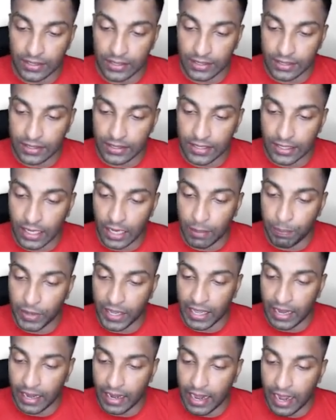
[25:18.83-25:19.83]
this is a
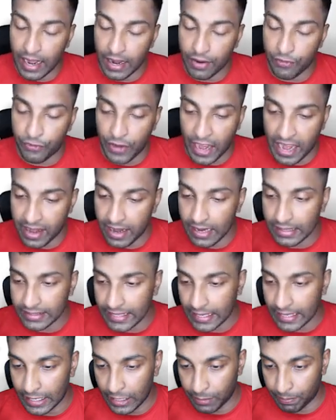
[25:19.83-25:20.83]
typical federal
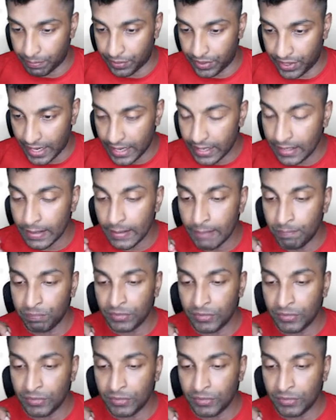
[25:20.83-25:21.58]
setup, right?